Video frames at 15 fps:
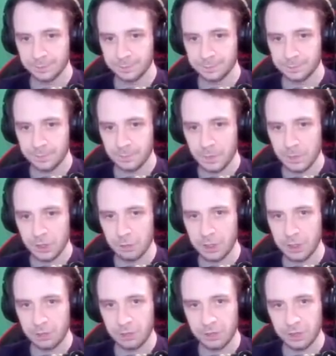So we use
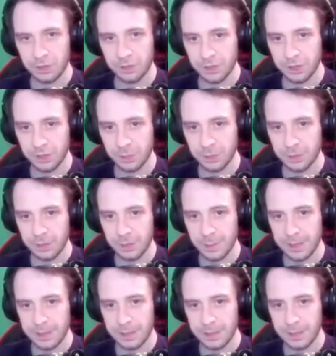the Untouchable to basically
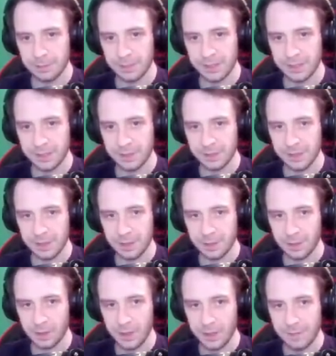give ourselves
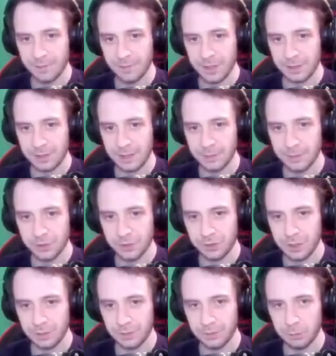infinite Devil Trigger for
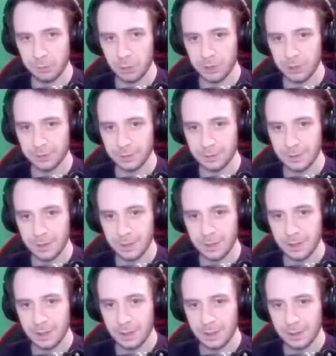1,
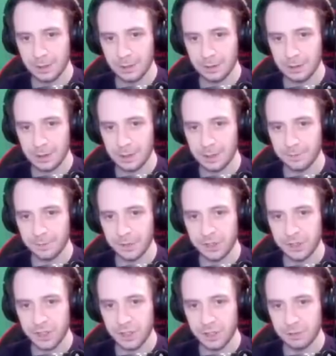and for
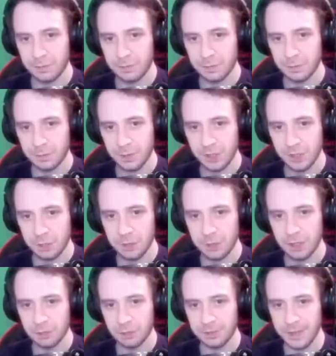2, so we don't
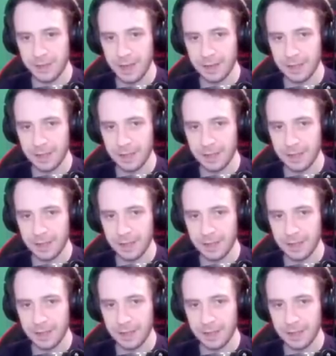die at this